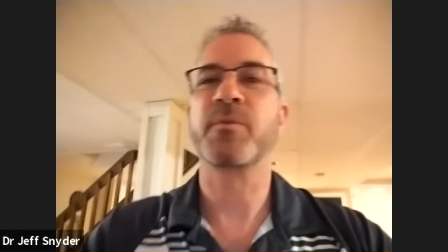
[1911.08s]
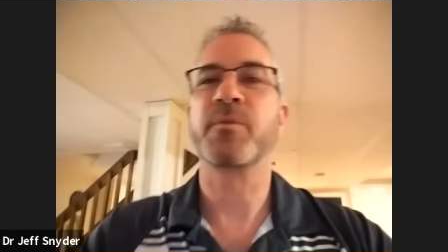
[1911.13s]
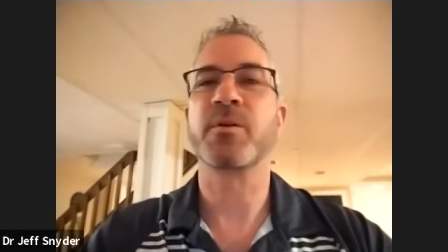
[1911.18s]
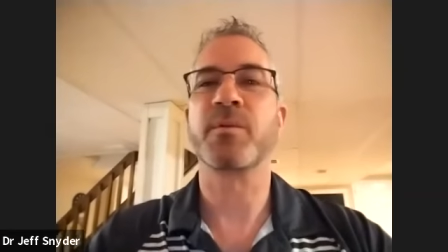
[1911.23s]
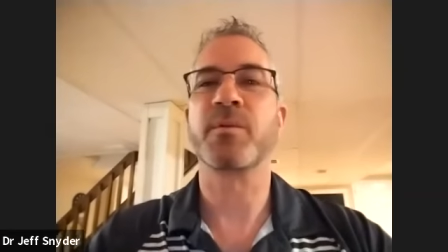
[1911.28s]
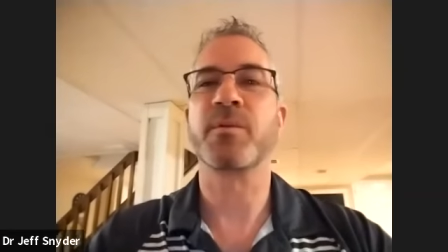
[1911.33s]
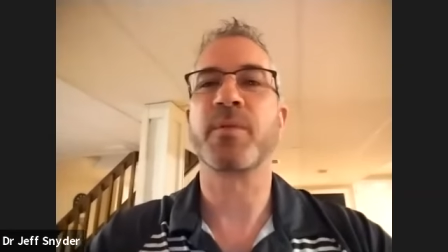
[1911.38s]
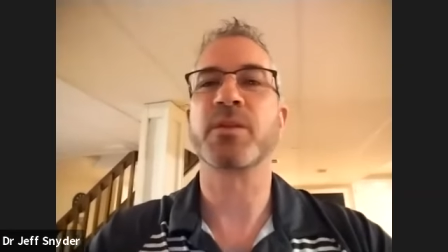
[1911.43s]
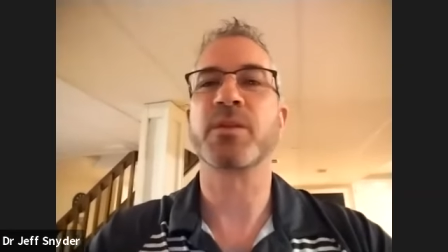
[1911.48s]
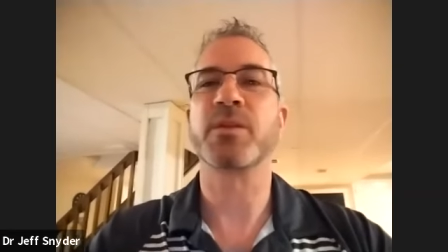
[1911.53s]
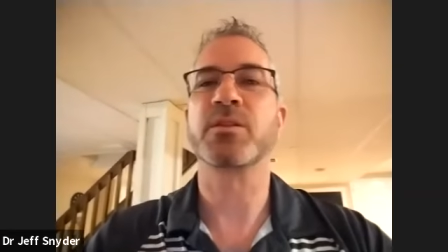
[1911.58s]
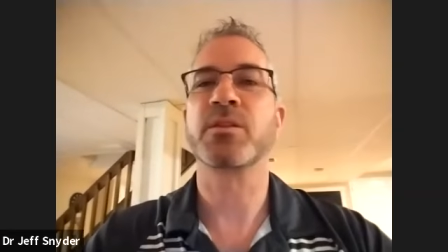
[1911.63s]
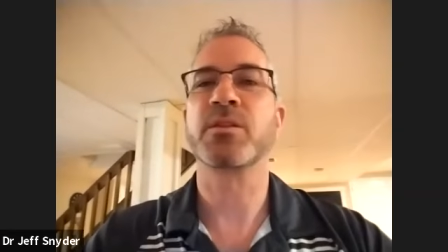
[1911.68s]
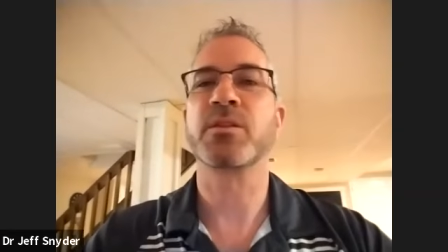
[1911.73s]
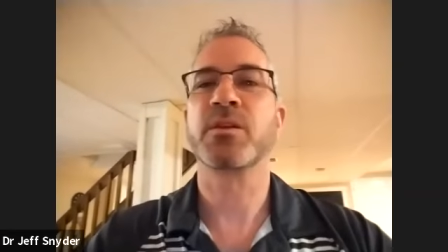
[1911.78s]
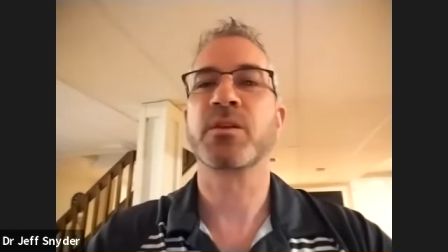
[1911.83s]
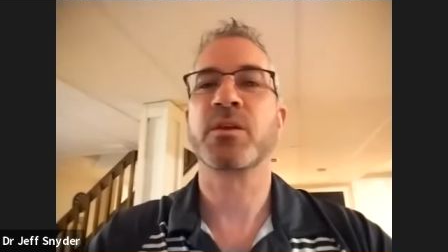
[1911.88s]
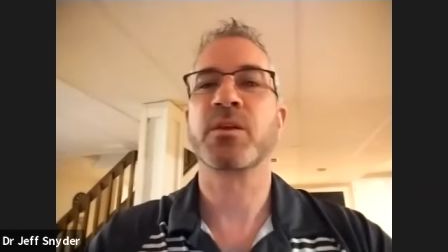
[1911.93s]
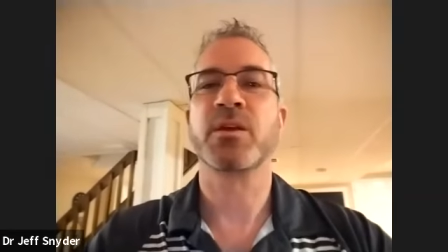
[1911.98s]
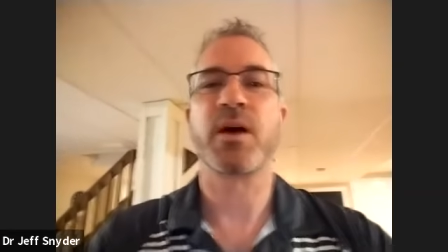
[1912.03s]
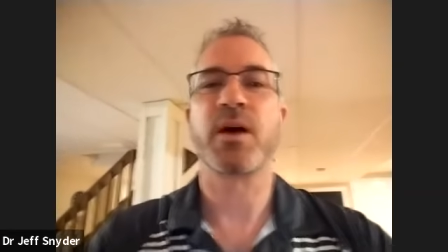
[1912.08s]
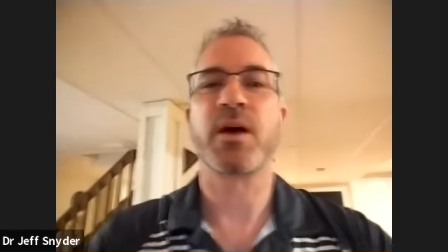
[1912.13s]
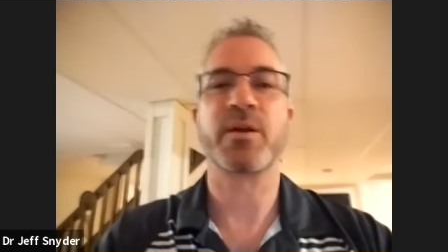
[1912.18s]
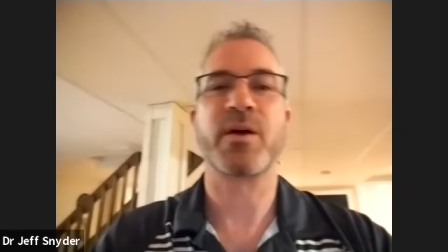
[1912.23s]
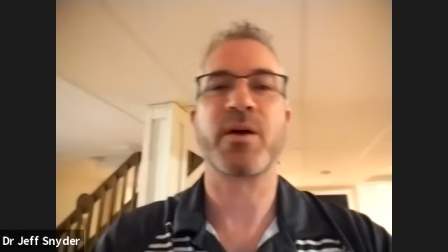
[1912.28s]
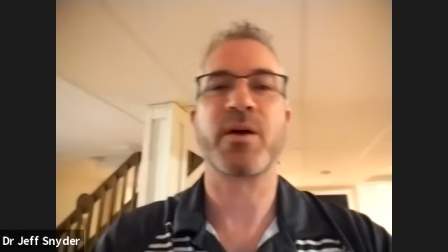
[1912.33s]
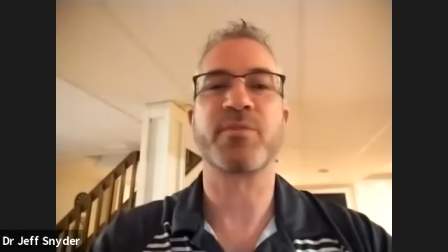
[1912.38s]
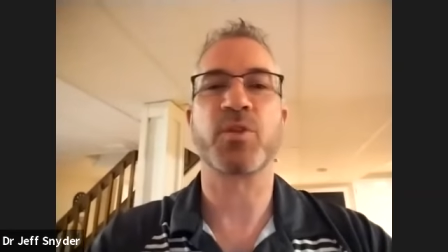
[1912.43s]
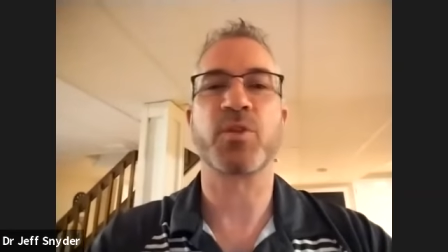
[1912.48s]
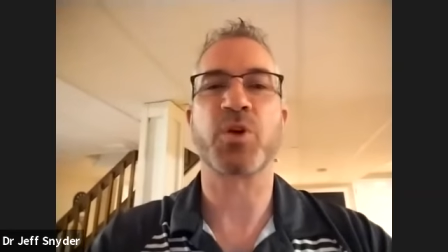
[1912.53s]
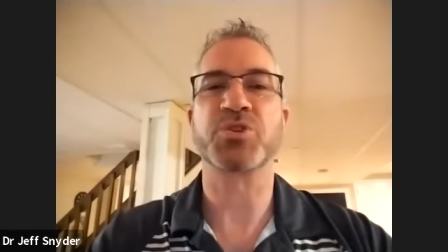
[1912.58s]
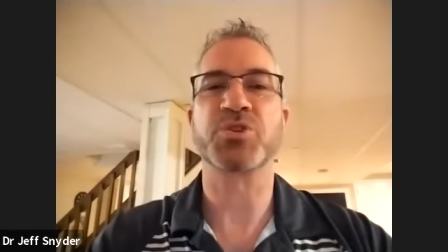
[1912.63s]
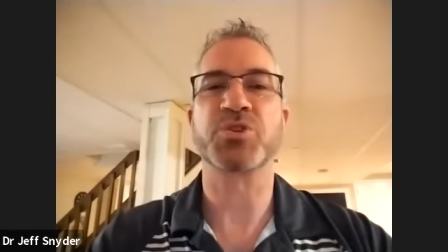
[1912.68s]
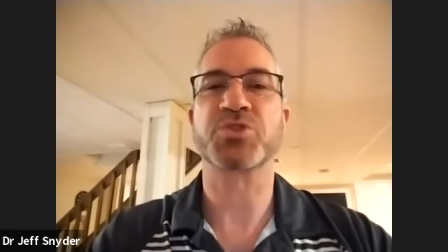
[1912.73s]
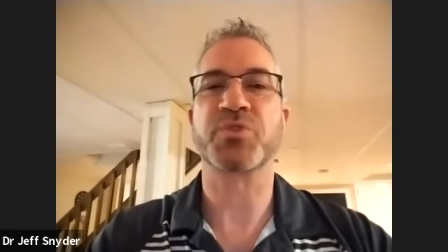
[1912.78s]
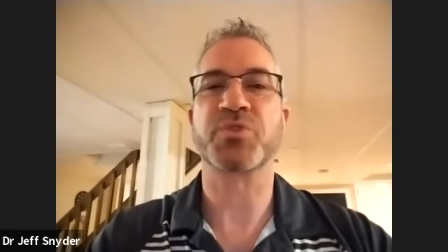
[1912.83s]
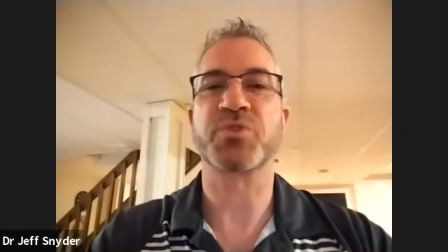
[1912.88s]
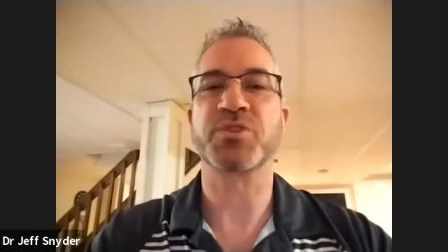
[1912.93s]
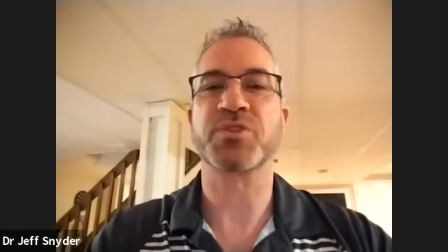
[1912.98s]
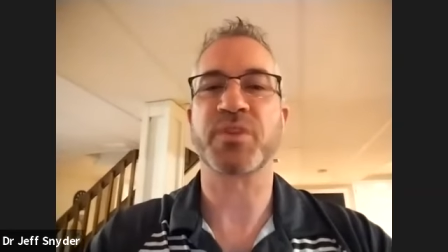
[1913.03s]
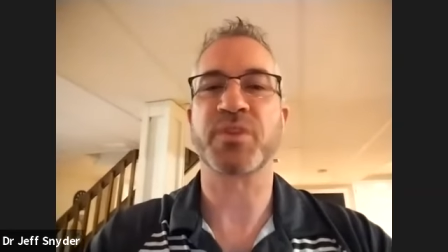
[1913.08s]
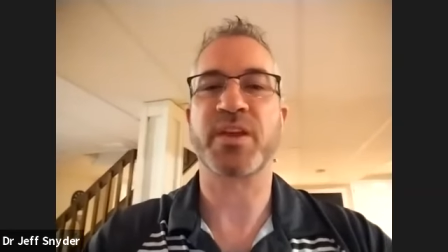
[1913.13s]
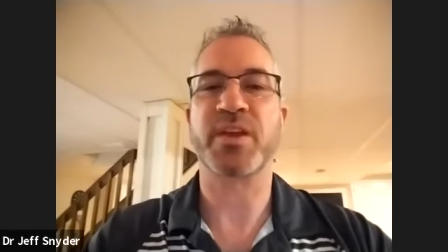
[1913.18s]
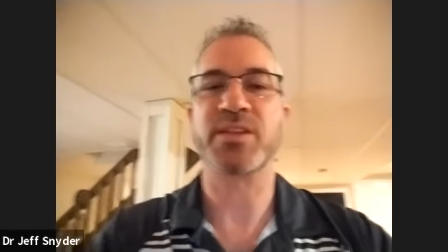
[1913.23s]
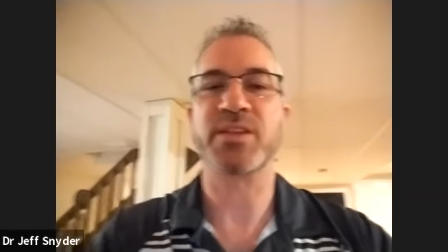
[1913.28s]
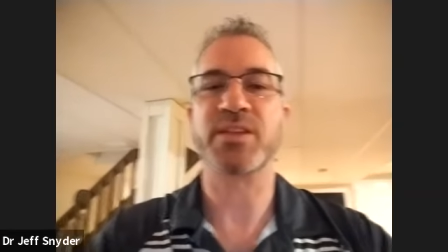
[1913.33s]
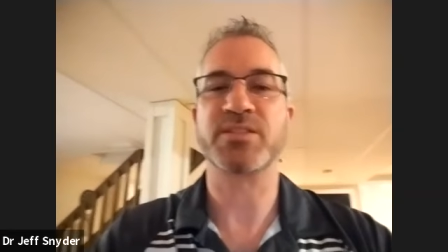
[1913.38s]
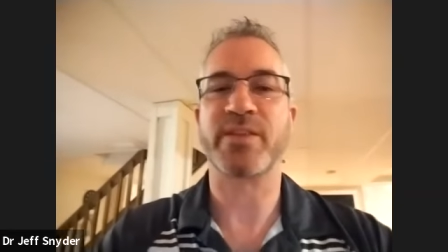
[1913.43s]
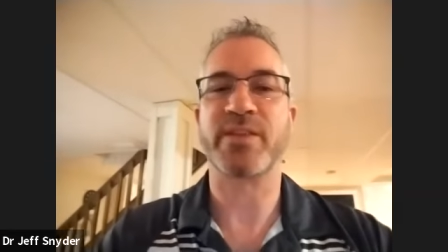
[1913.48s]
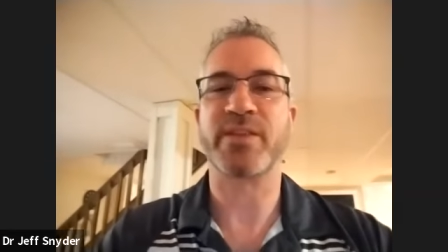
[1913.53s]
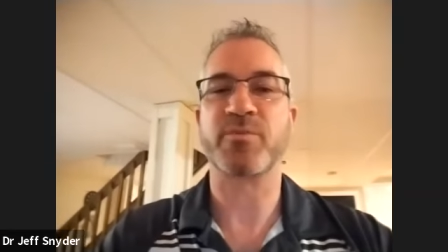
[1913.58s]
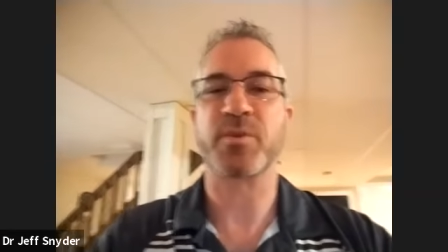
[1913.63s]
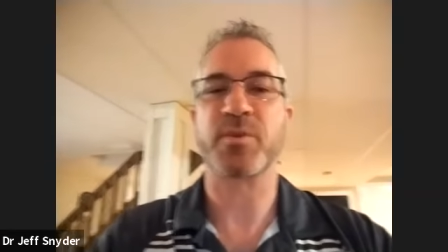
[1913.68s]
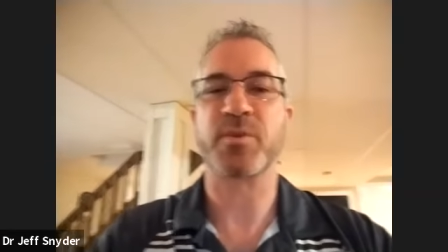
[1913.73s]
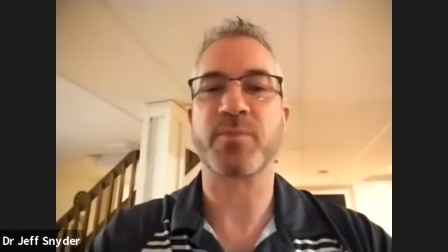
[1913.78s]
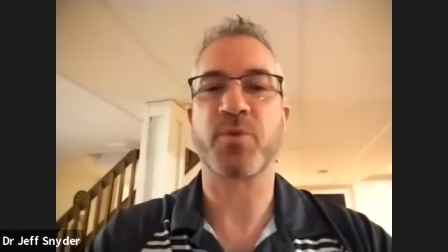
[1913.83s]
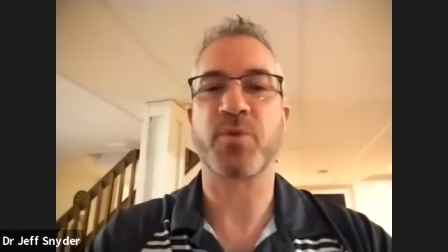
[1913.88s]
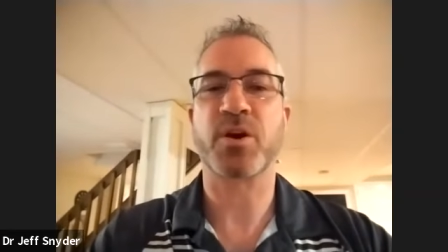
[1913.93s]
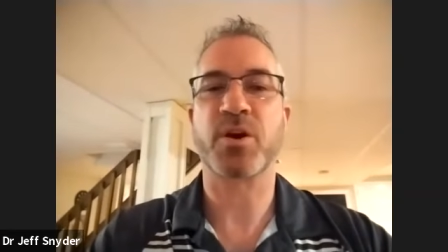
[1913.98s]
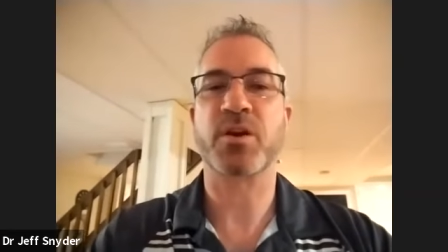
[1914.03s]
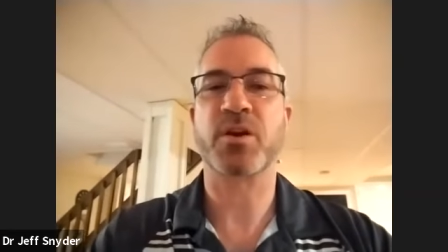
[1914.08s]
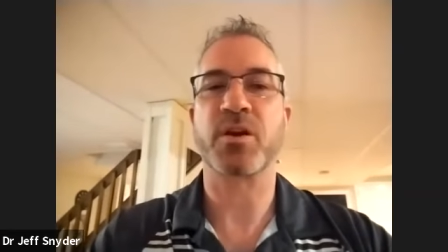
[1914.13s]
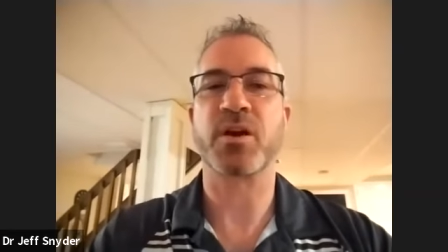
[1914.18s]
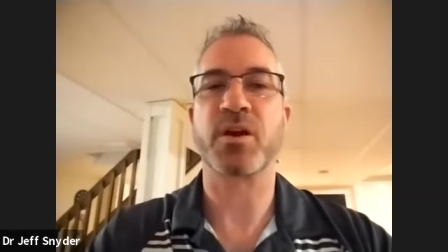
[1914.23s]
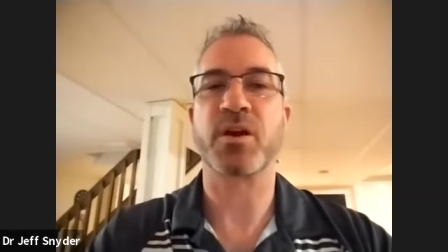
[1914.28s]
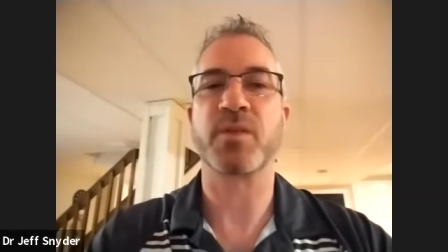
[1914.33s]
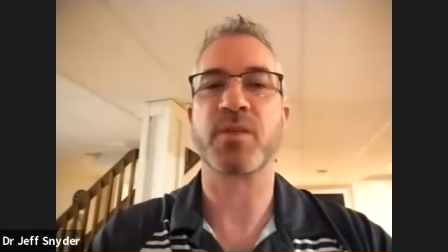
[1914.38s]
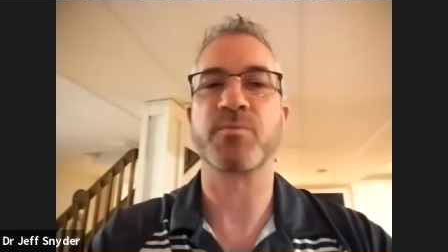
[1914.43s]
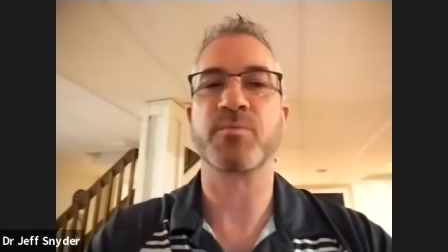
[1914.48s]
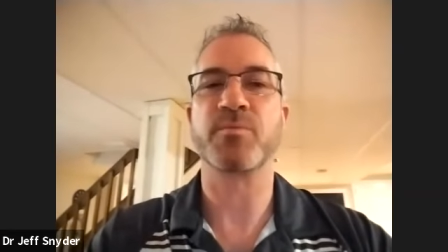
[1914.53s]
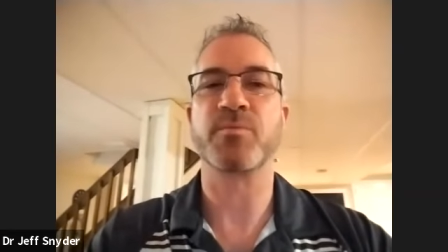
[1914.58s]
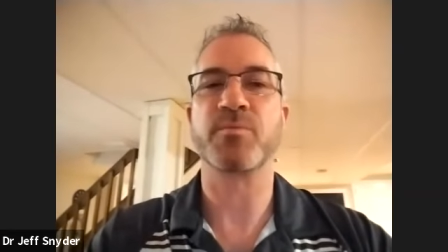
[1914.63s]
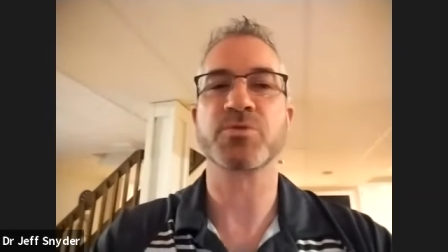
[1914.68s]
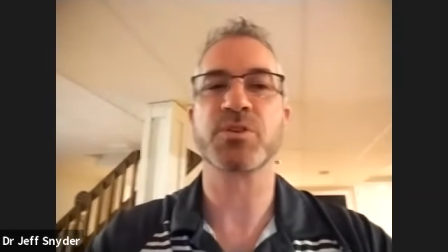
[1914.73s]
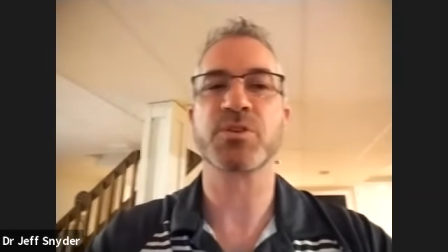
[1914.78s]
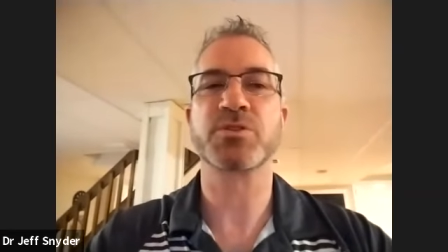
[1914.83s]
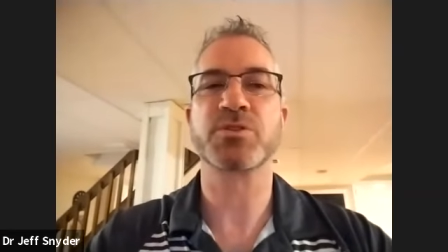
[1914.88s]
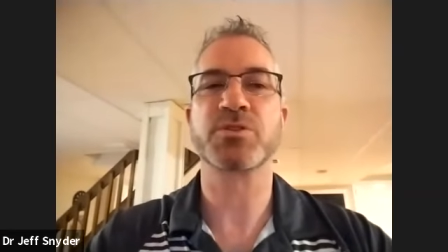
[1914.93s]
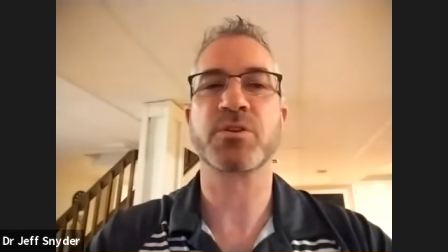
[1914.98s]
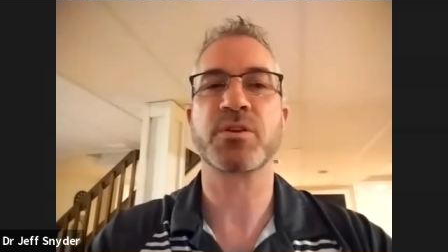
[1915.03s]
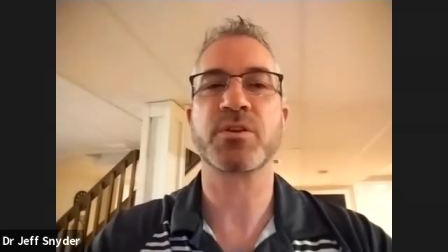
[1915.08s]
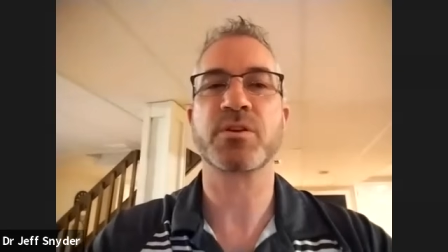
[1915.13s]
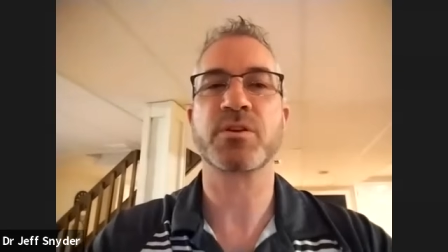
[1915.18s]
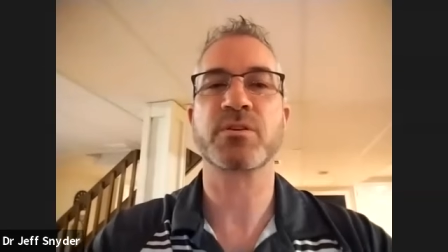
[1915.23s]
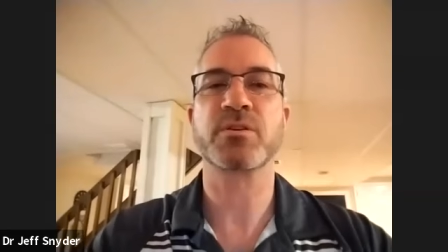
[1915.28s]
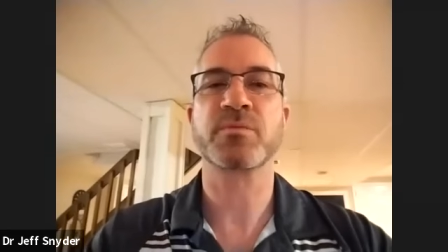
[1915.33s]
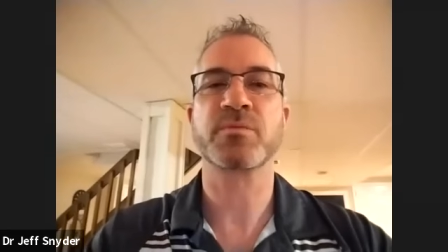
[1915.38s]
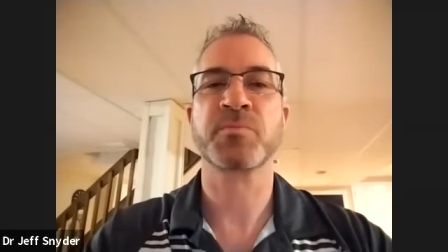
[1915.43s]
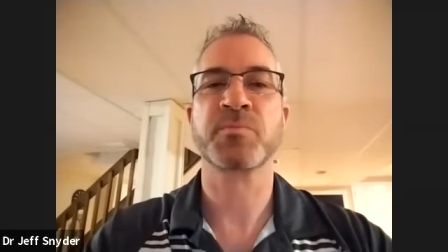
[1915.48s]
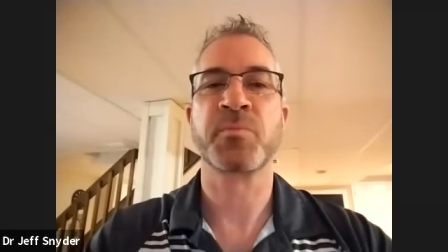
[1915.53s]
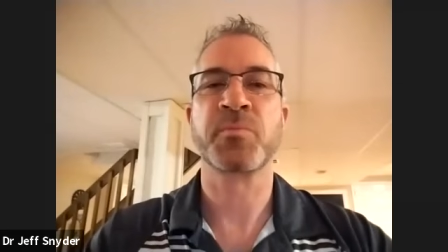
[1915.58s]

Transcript: I'm not I don't have the large screen, so I can't see everybody, Mark, um, who's listed on here.